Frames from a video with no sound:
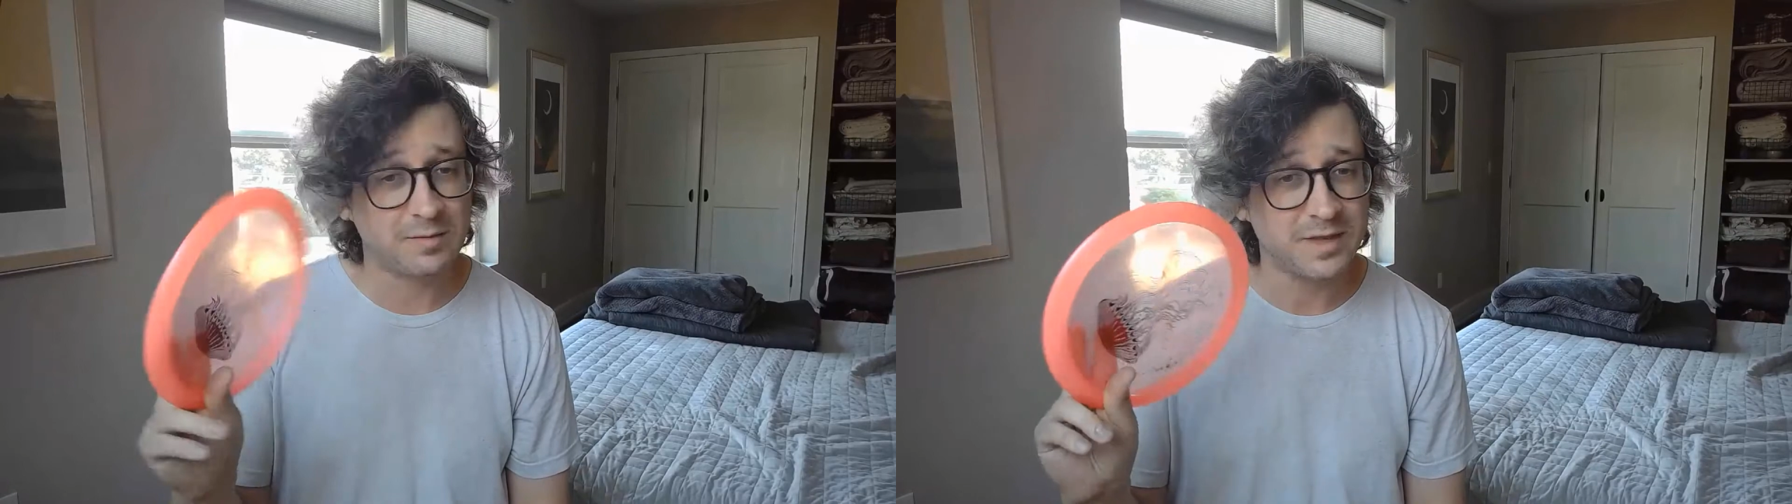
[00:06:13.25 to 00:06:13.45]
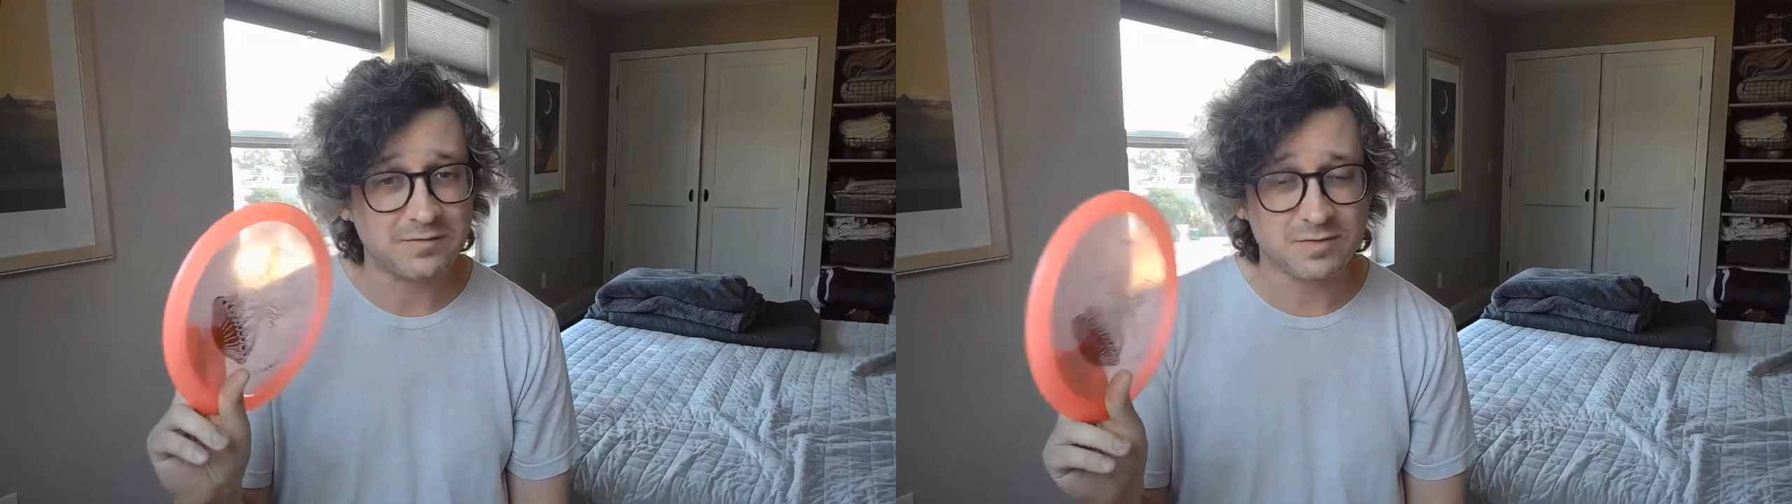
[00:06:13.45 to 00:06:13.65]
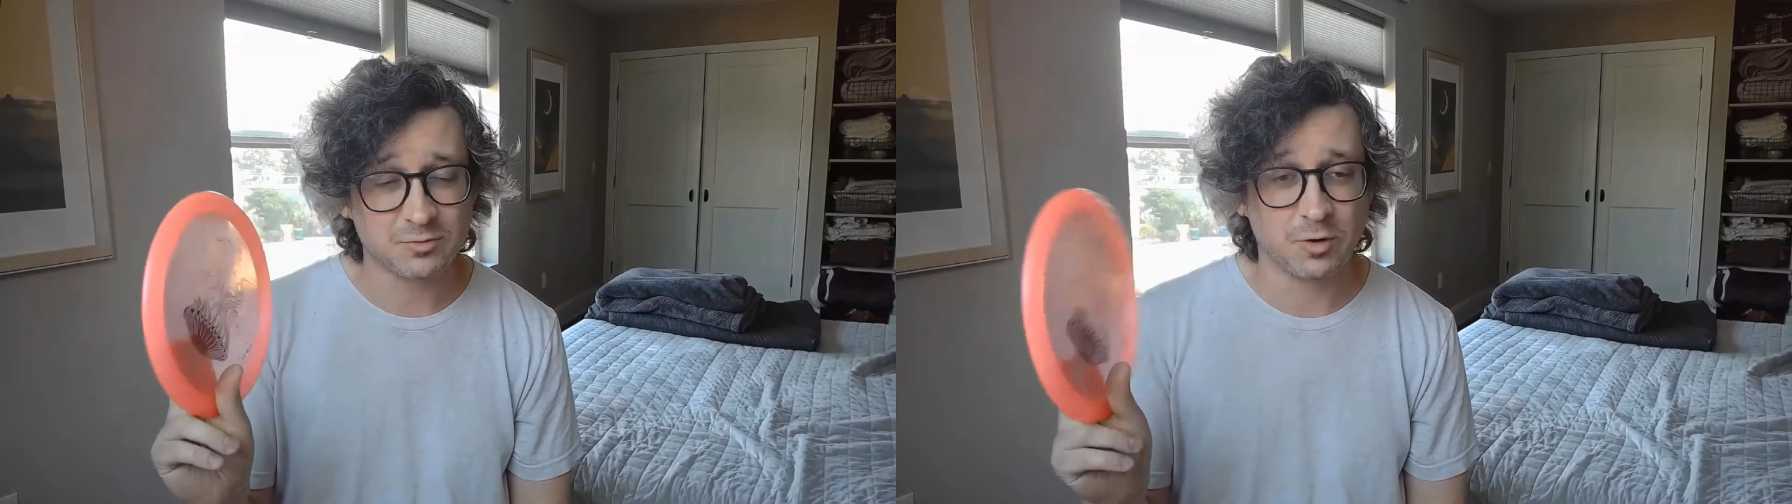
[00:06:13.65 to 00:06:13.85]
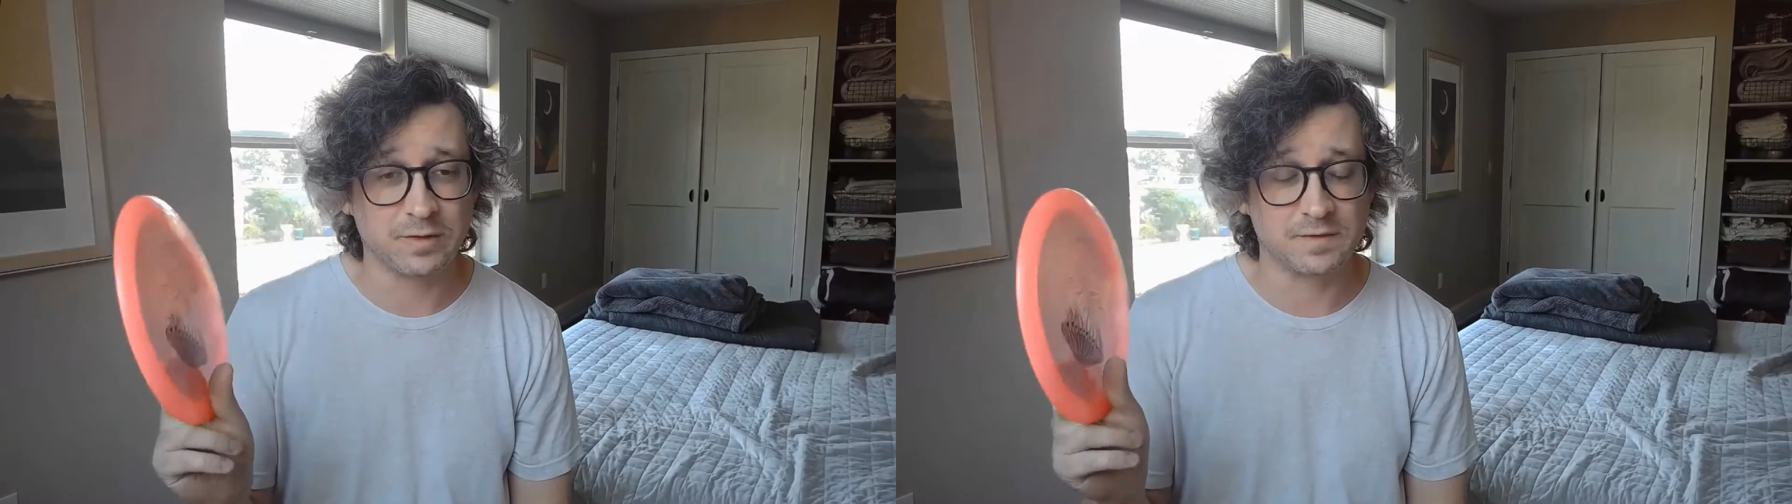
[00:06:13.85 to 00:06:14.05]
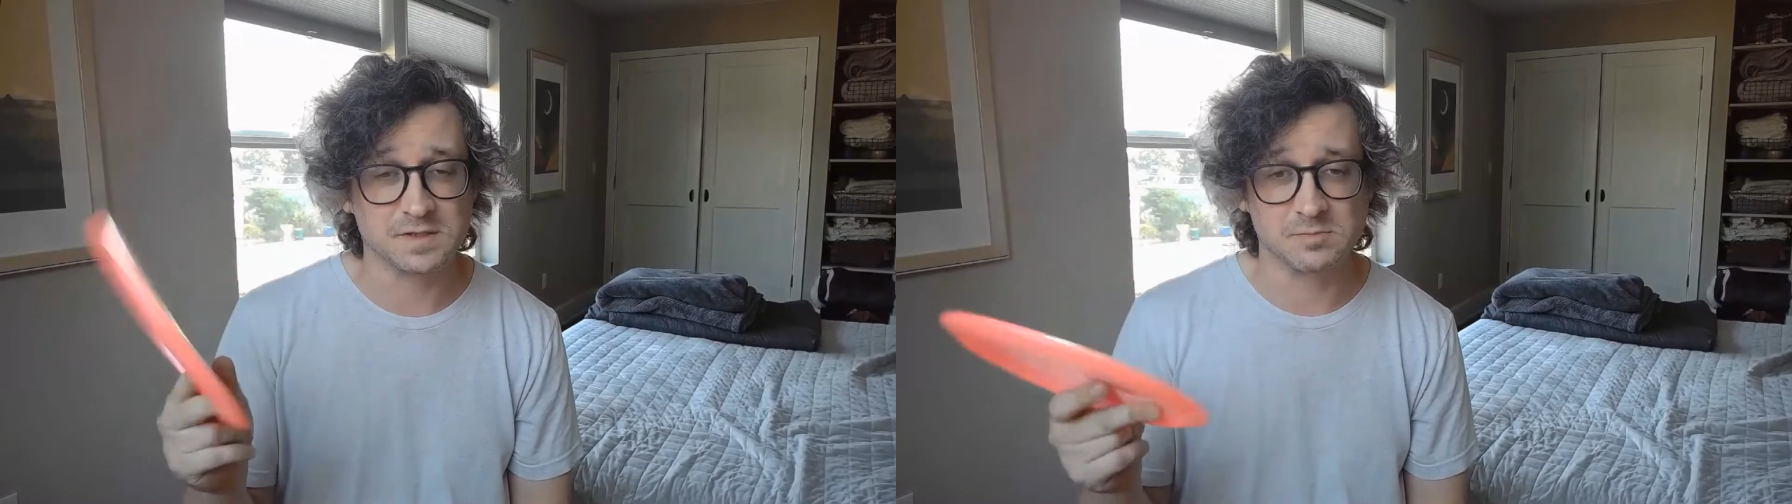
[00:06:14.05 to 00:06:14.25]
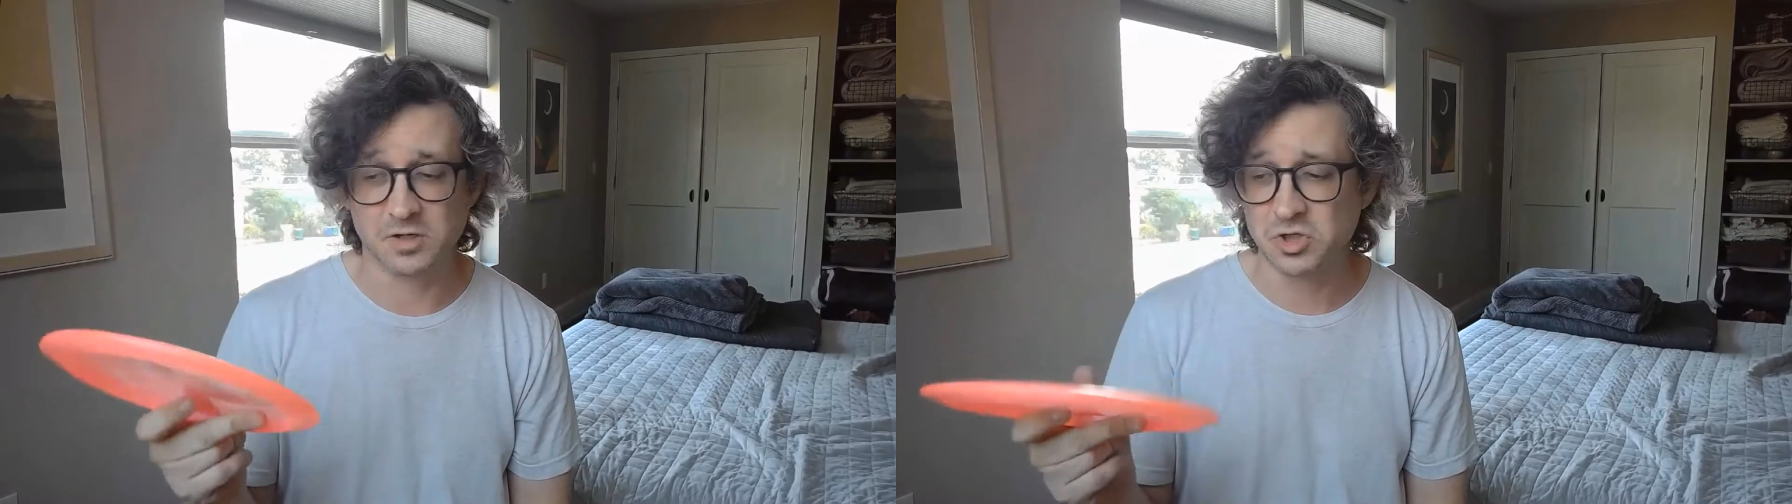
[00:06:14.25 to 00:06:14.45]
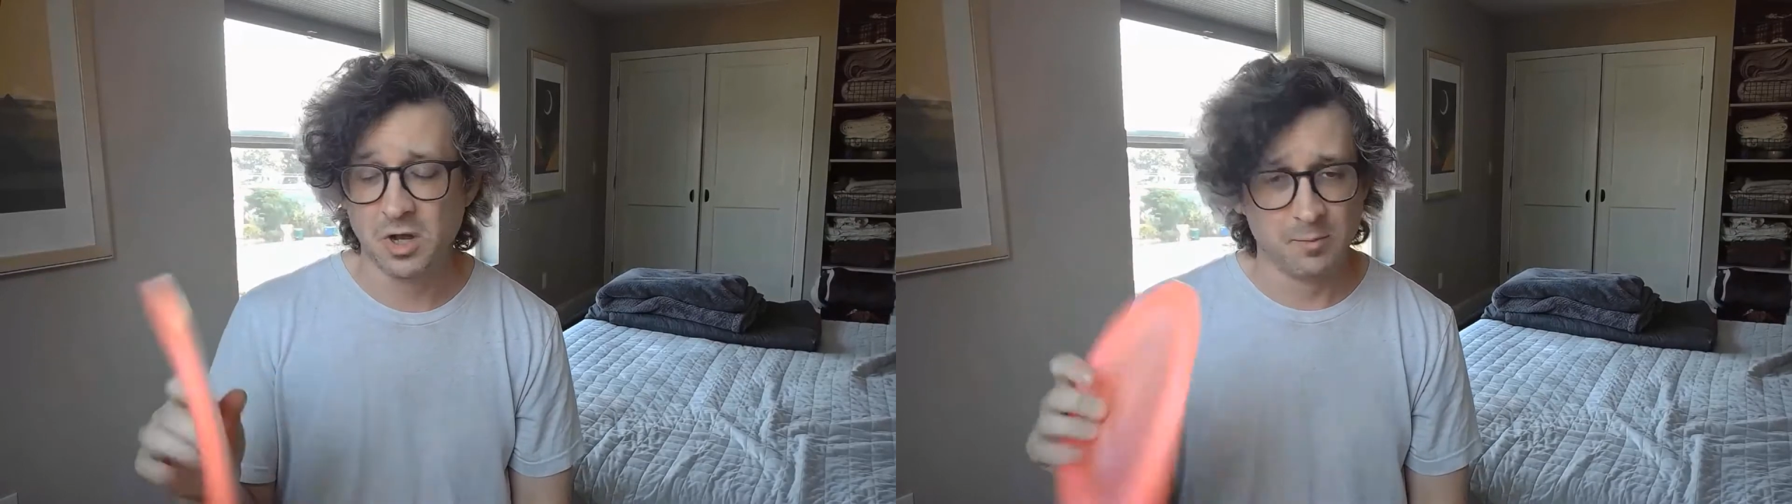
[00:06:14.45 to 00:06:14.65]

I'm not even throwing that this much.